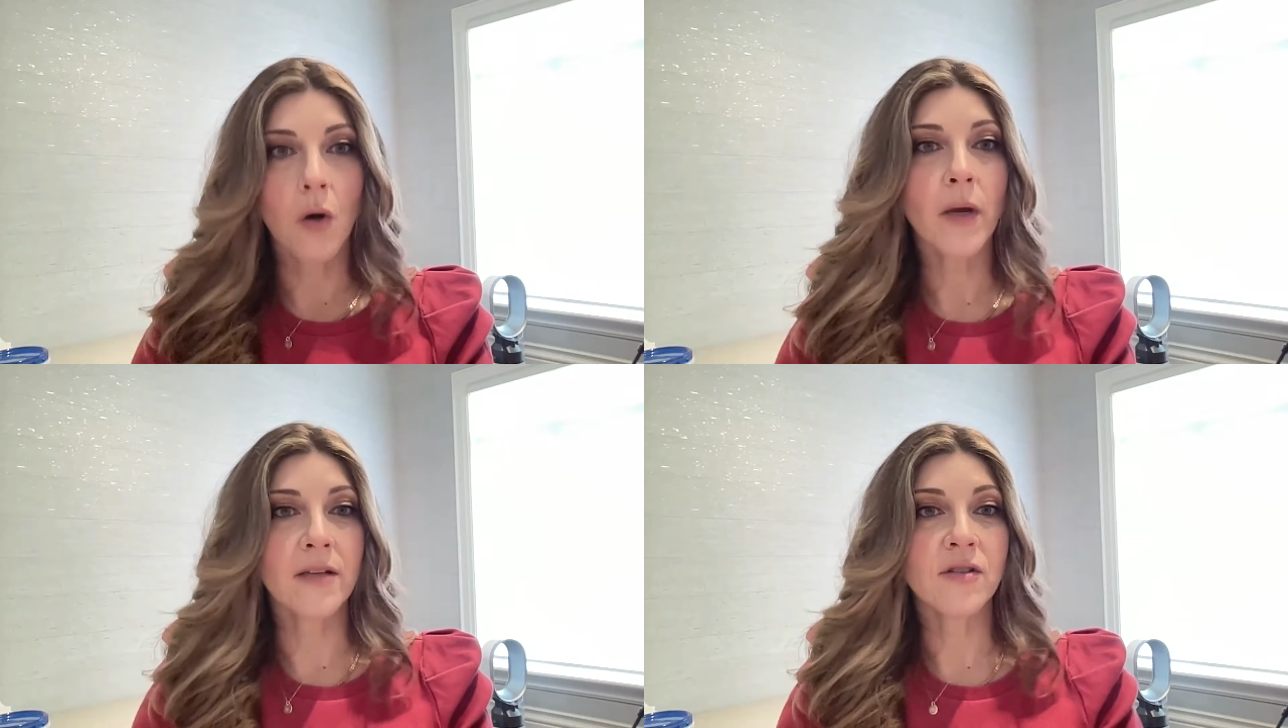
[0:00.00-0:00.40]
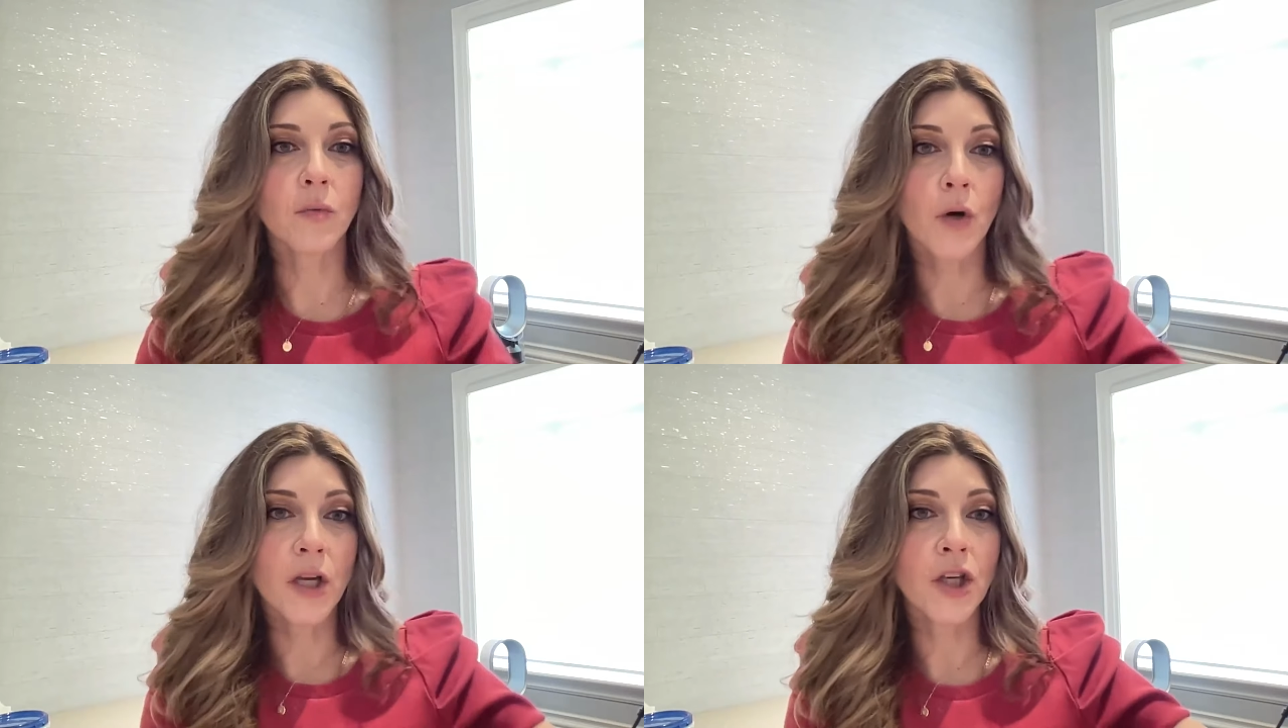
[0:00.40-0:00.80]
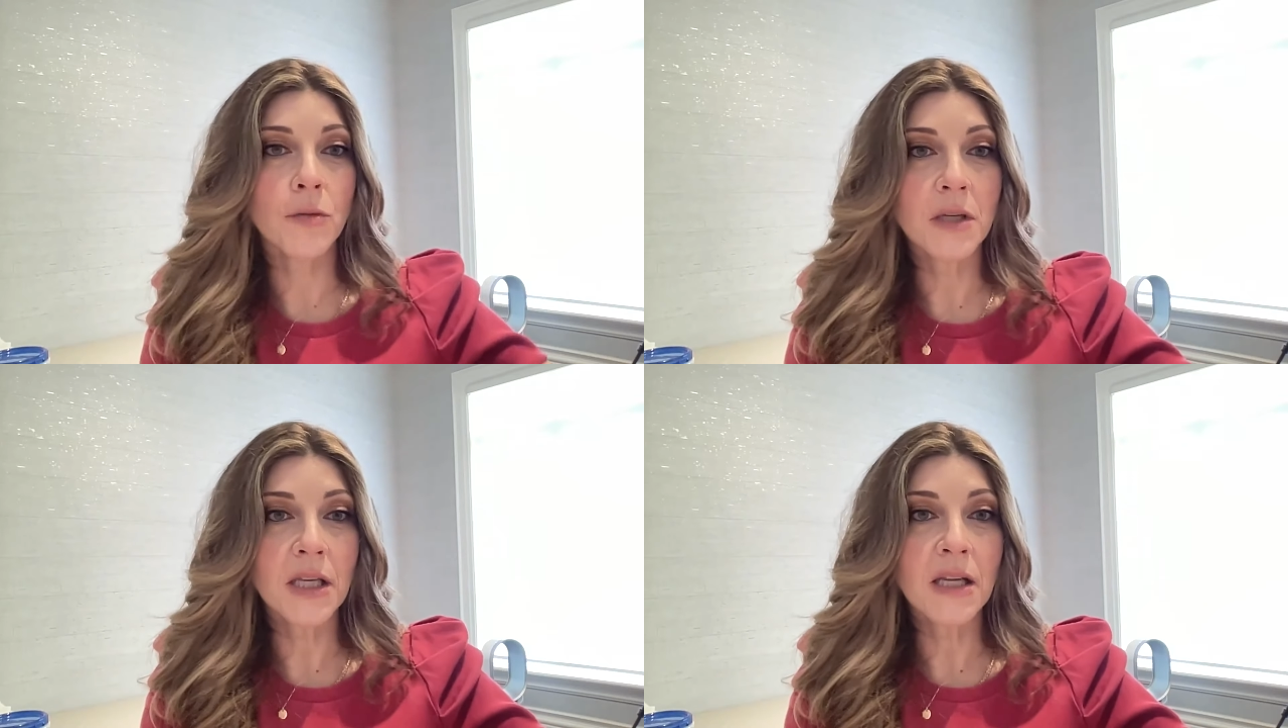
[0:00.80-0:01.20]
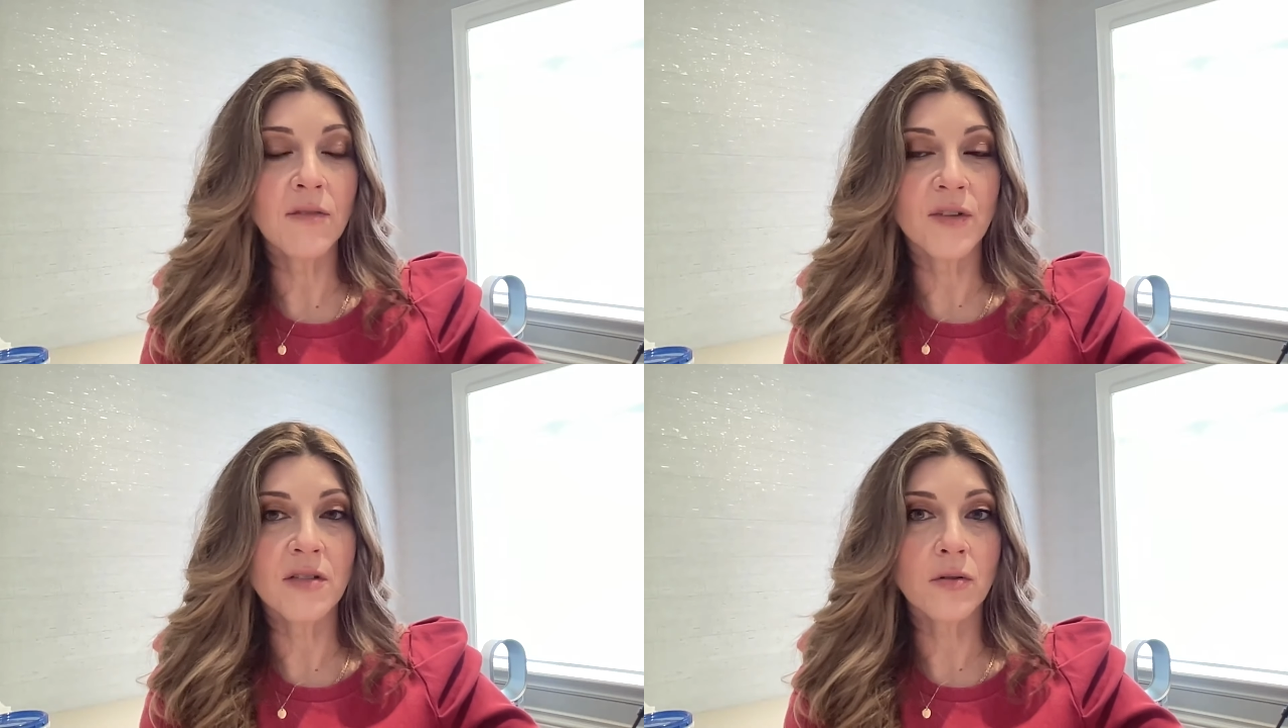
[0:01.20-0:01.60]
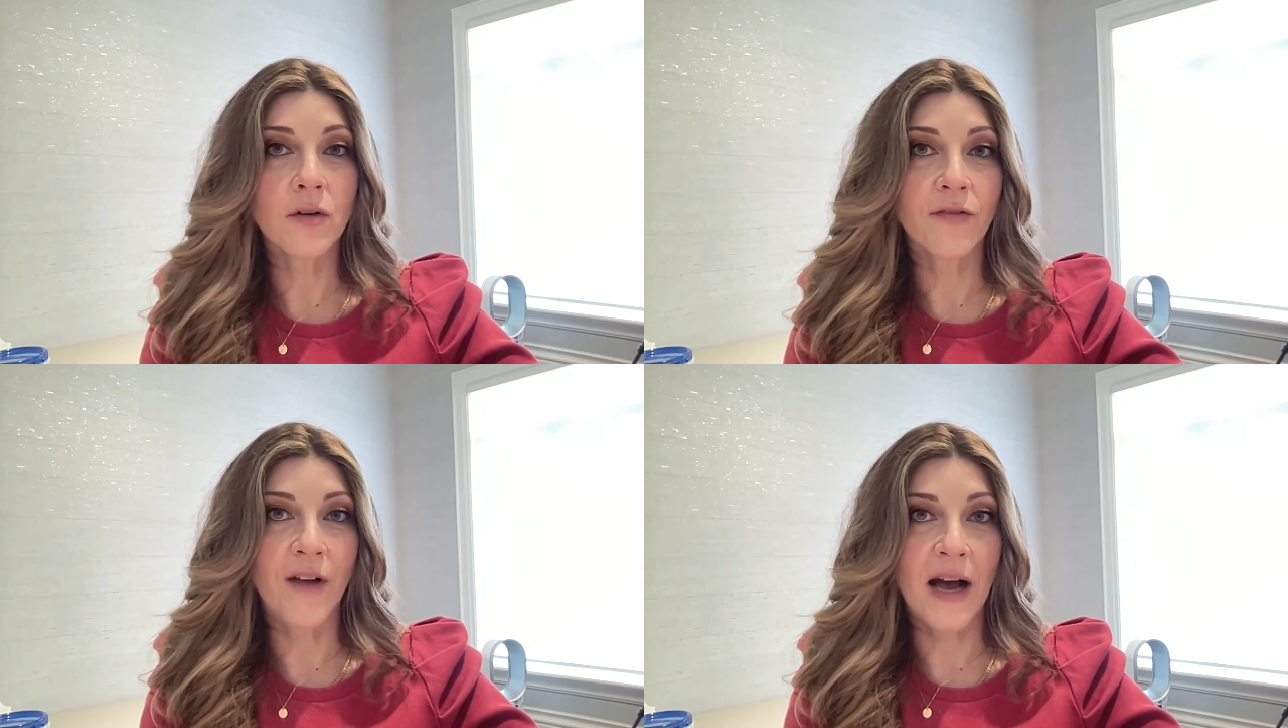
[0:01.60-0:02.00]
Okay, so we're accumulating
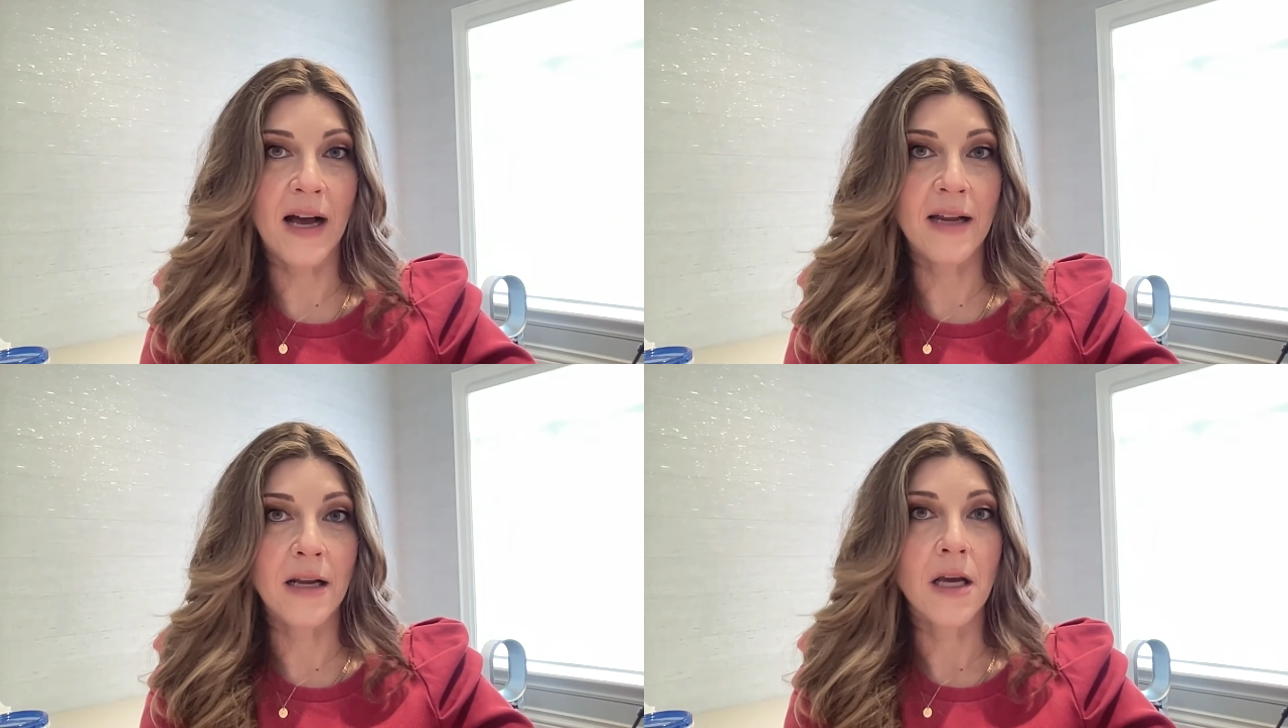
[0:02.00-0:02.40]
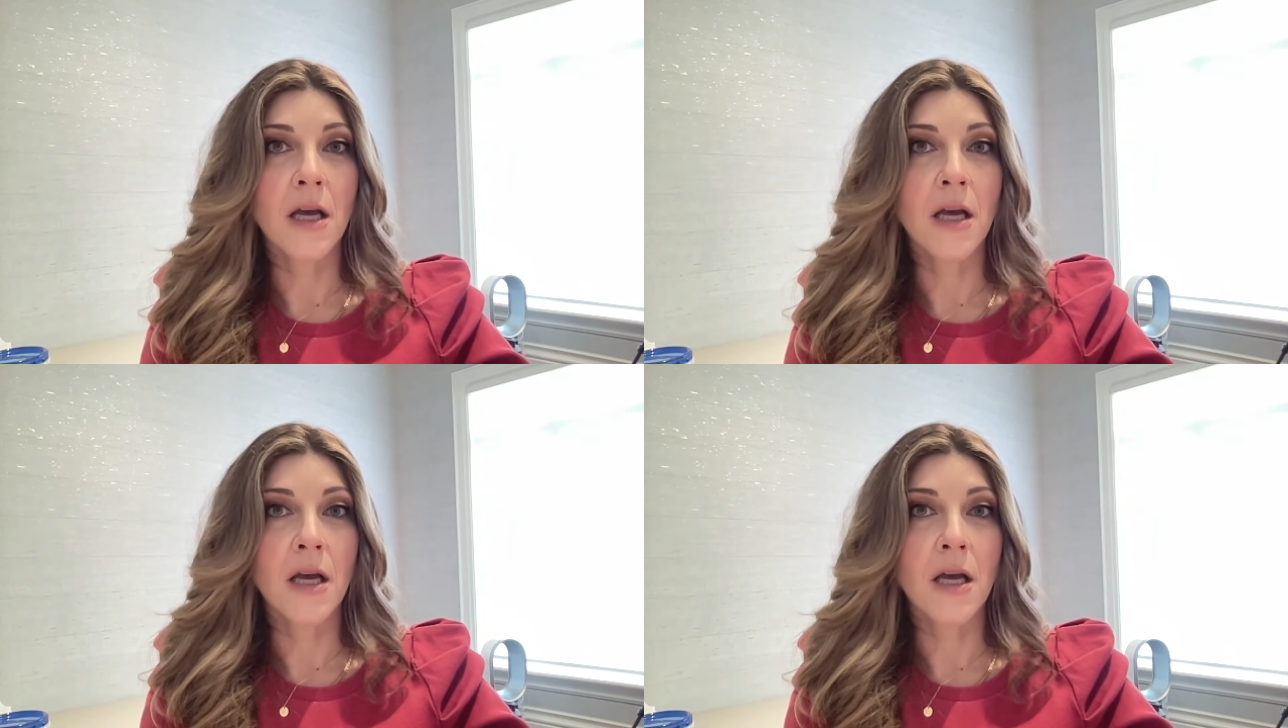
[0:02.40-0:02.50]
visceral fat